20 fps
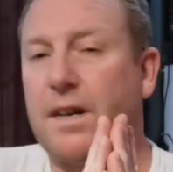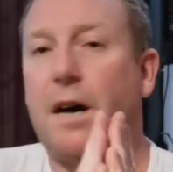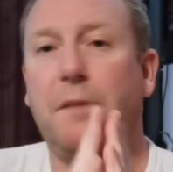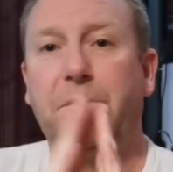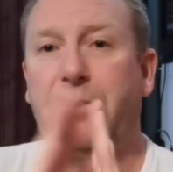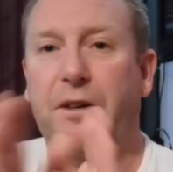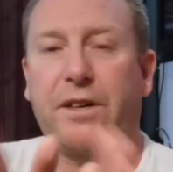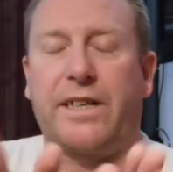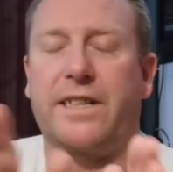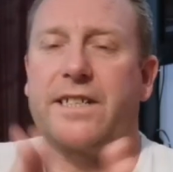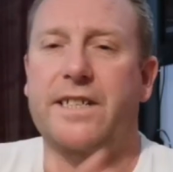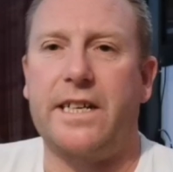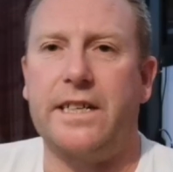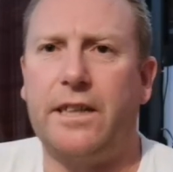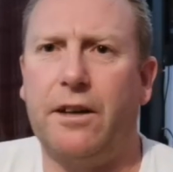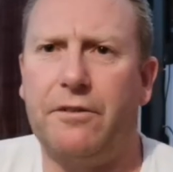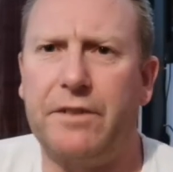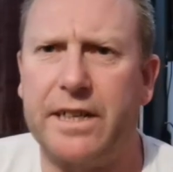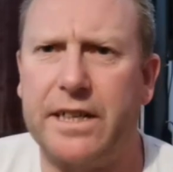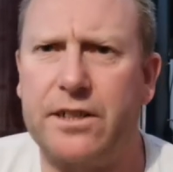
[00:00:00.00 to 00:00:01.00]
I'm not going to
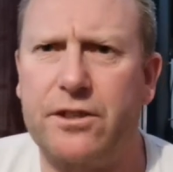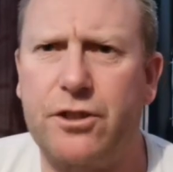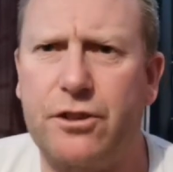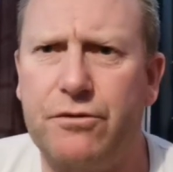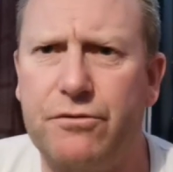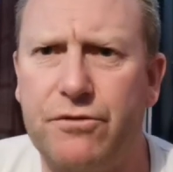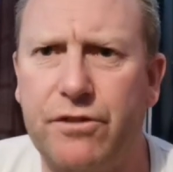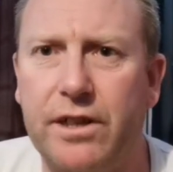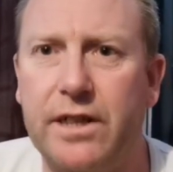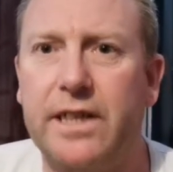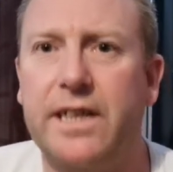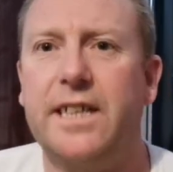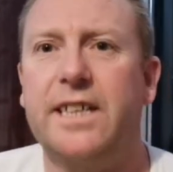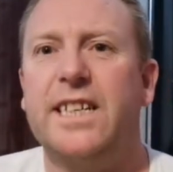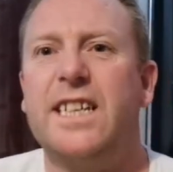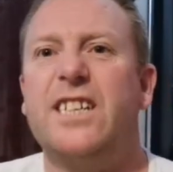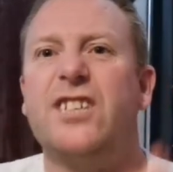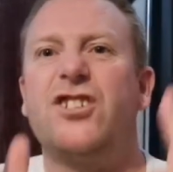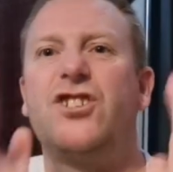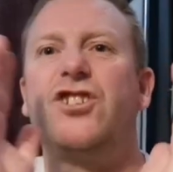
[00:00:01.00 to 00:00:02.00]
say don't get too drunk.
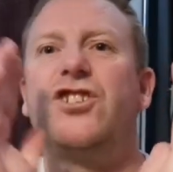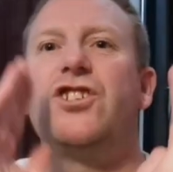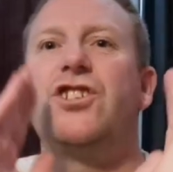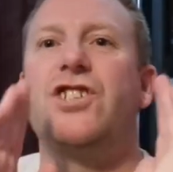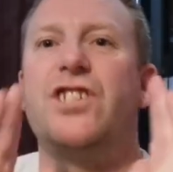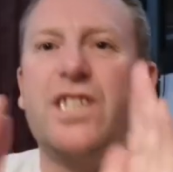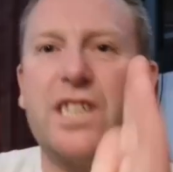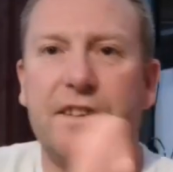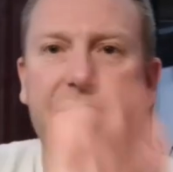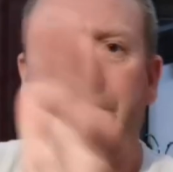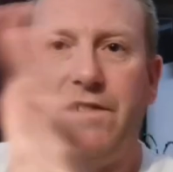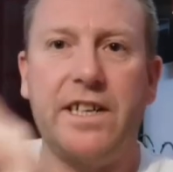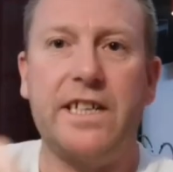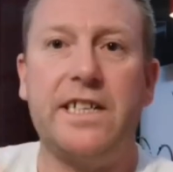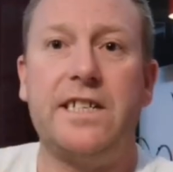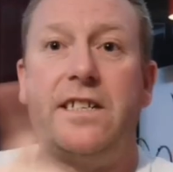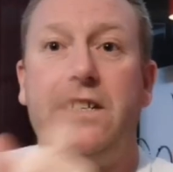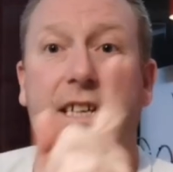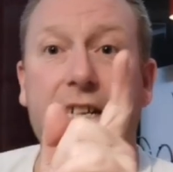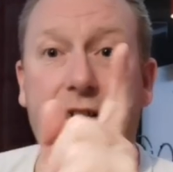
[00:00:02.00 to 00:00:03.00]
Get
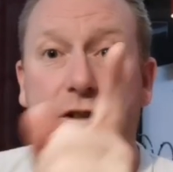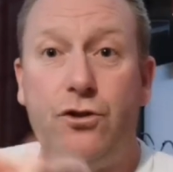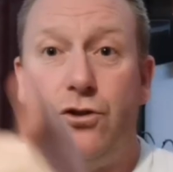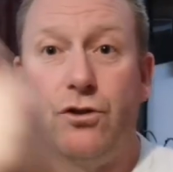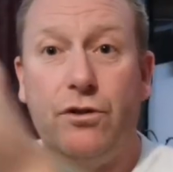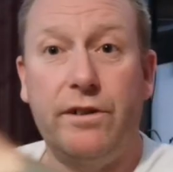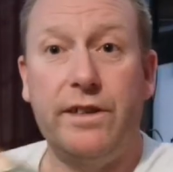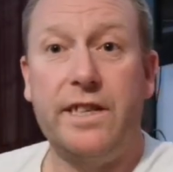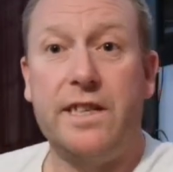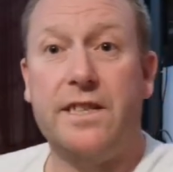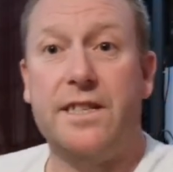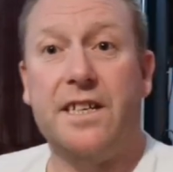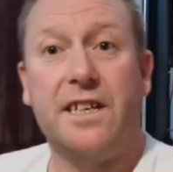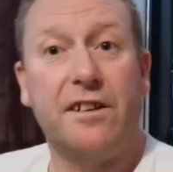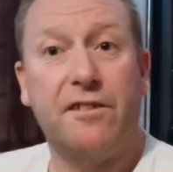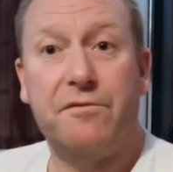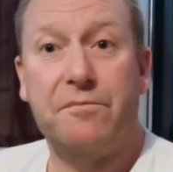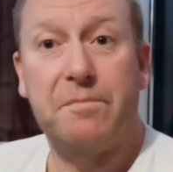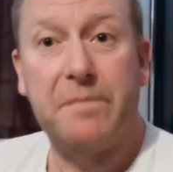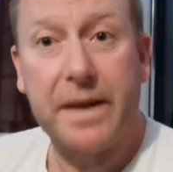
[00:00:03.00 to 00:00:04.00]
shit-faced. Enjoy
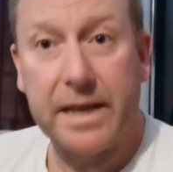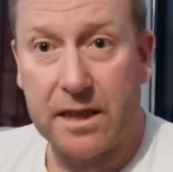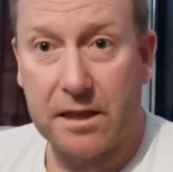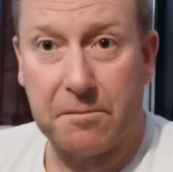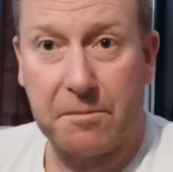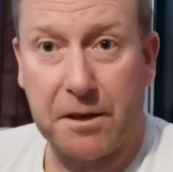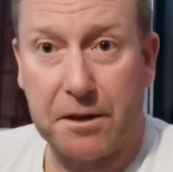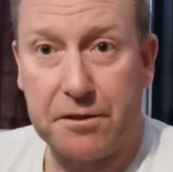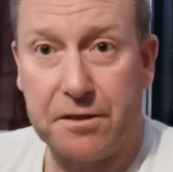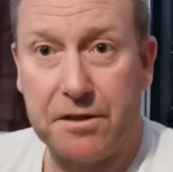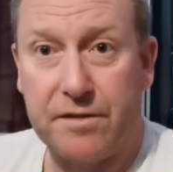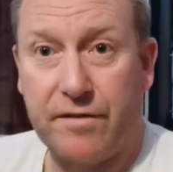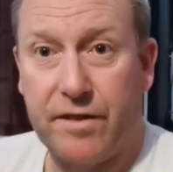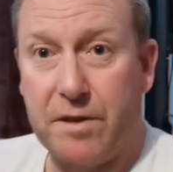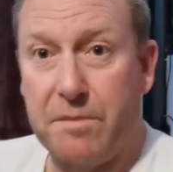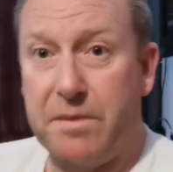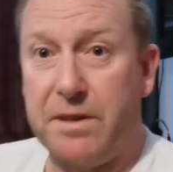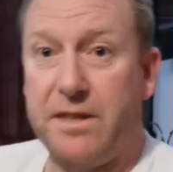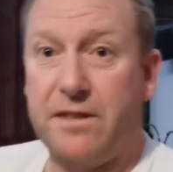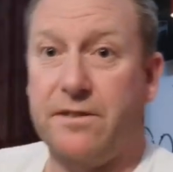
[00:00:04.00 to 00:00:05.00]
yourself. Make the most of
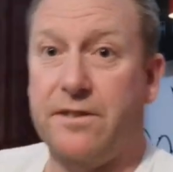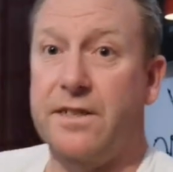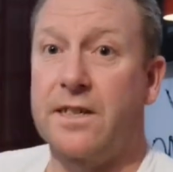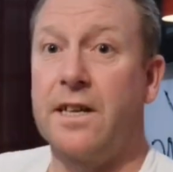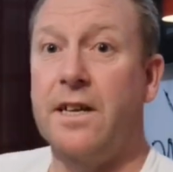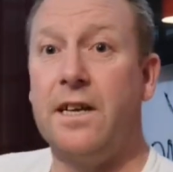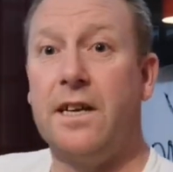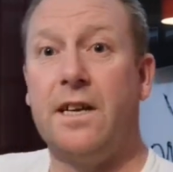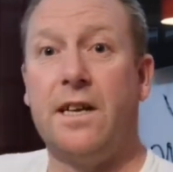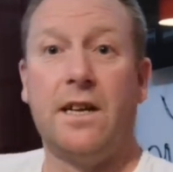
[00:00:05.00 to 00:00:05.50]
it, because